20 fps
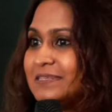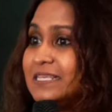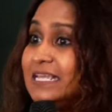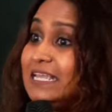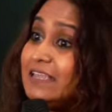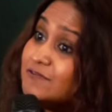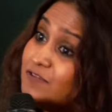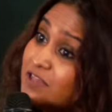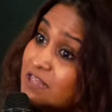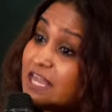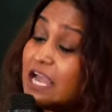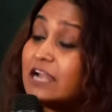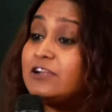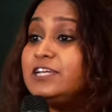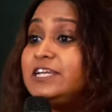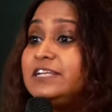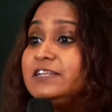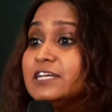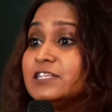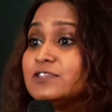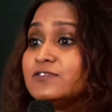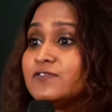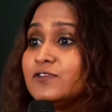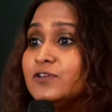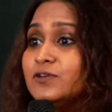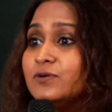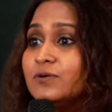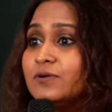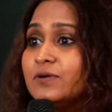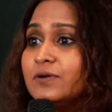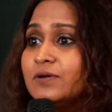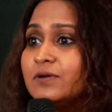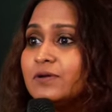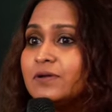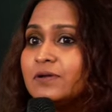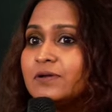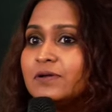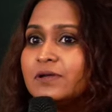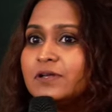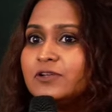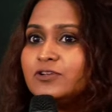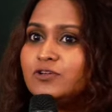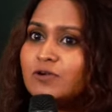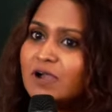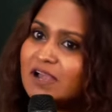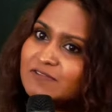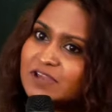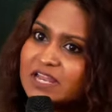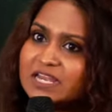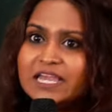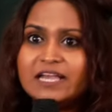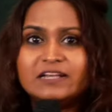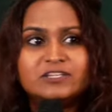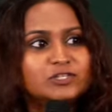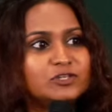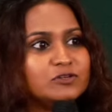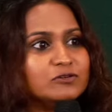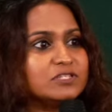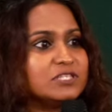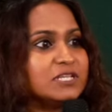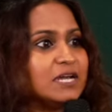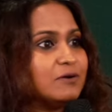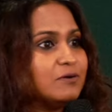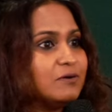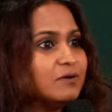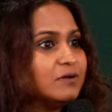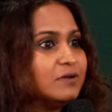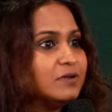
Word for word: See, even that He does for you. Do you have any excuse now